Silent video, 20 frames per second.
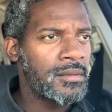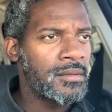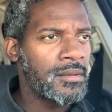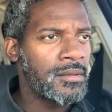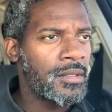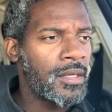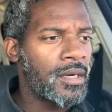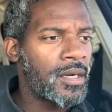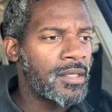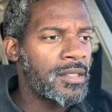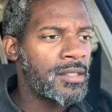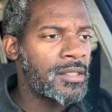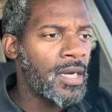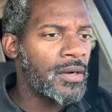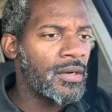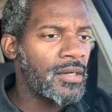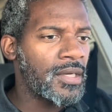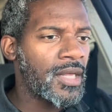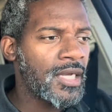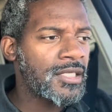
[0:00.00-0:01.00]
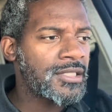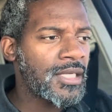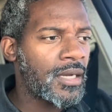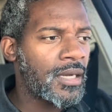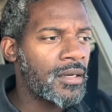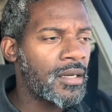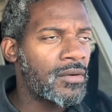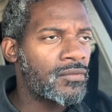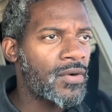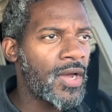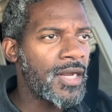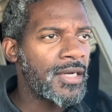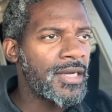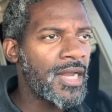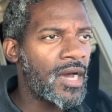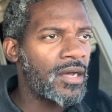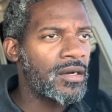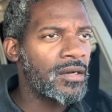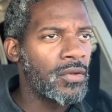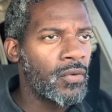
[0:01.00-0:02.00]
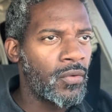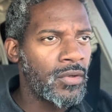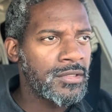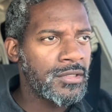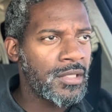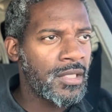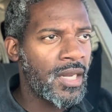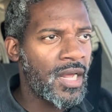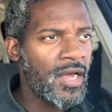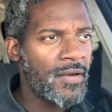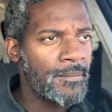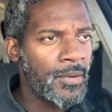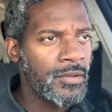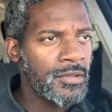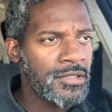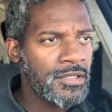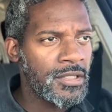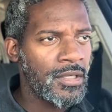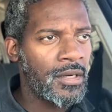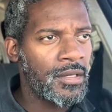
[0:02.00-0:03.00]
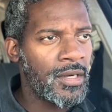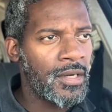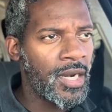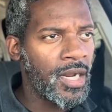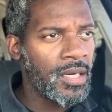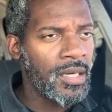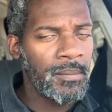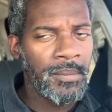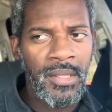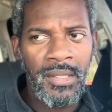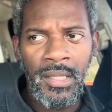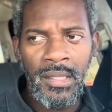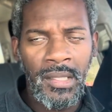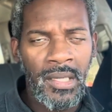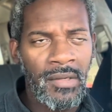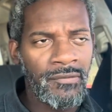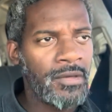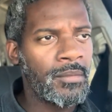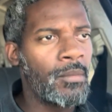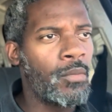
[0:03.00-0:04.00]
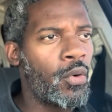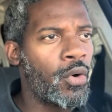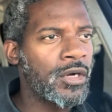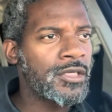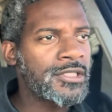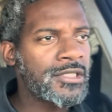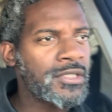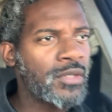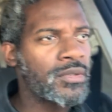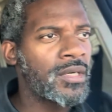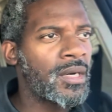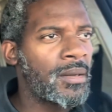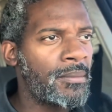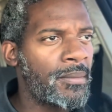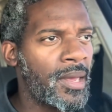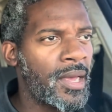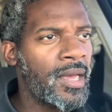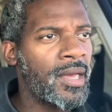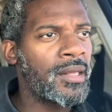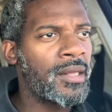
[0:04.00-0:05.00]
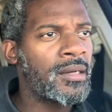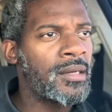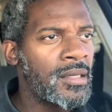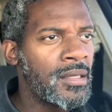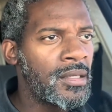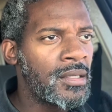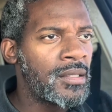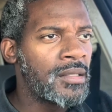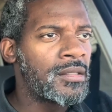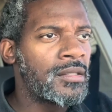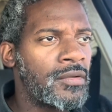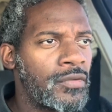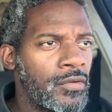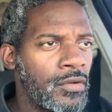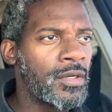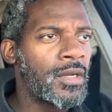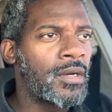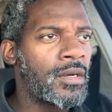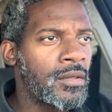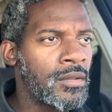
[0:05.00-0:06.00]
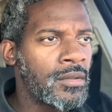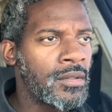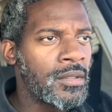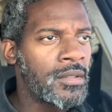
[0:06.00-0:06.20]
There are derelicts out here right now the Lord is going to have mercy on. They're going to be delivered more so than the man, you know,